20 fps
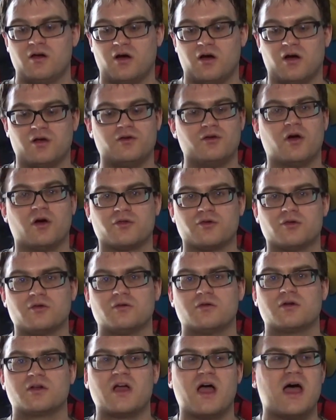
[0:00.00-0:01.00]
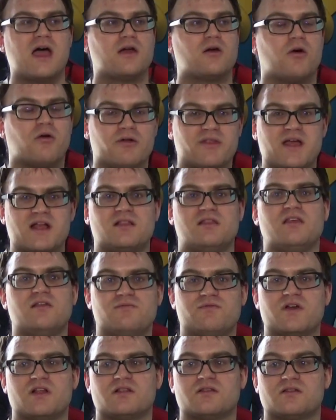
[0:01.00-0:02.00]
Another guy on that
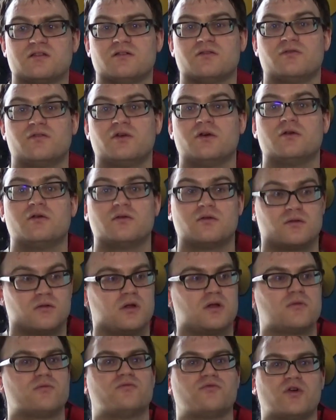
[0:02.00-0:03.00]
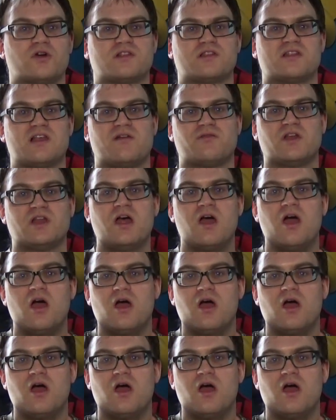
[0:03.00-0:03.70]
defensive front seven,